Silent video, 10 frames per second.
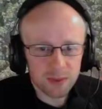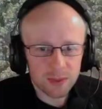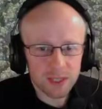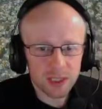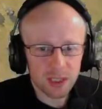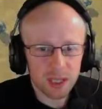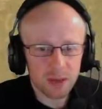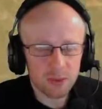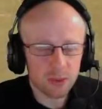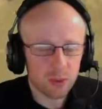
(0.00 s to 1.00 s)
to actually
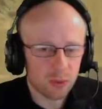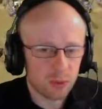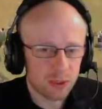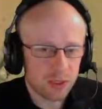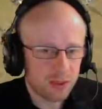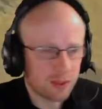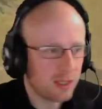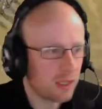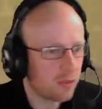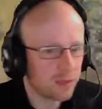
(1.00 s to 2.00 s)
go towards
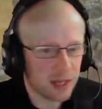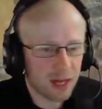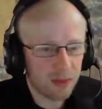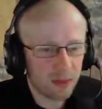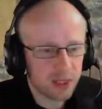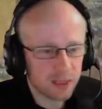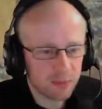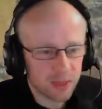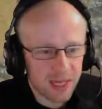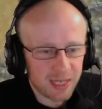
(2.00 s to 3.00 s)
the other line, which is
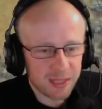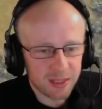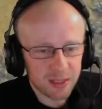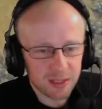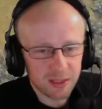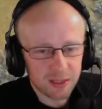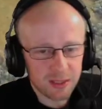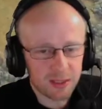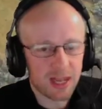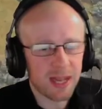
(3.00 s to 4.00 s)
unprotected,
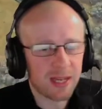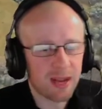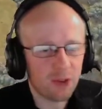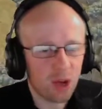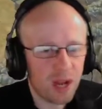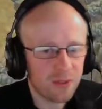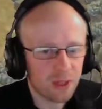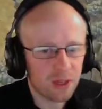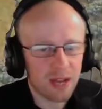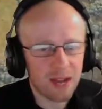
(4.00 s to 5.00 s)
because
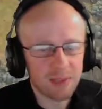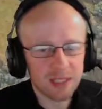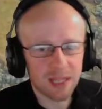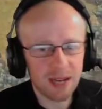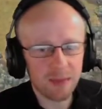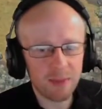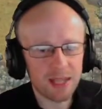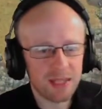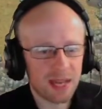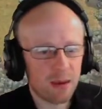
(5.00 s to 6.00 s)
I'm slightly
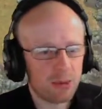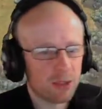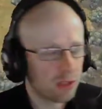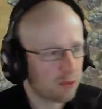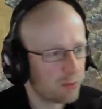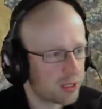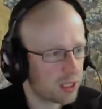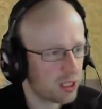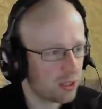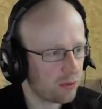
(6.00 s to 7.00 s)
better now on the southern
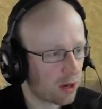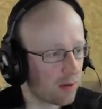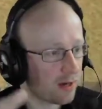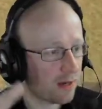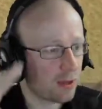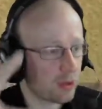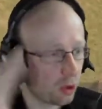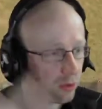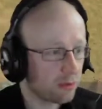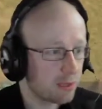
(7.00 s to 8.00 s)
position rather than I am on the
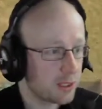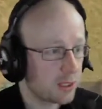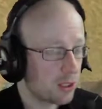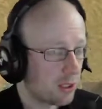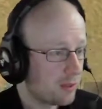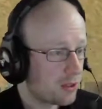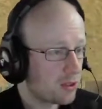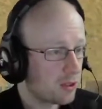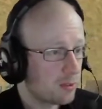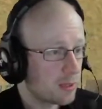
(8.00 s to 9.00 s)
northern position of his
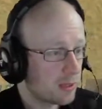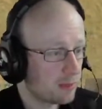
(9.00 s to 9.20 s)
troops.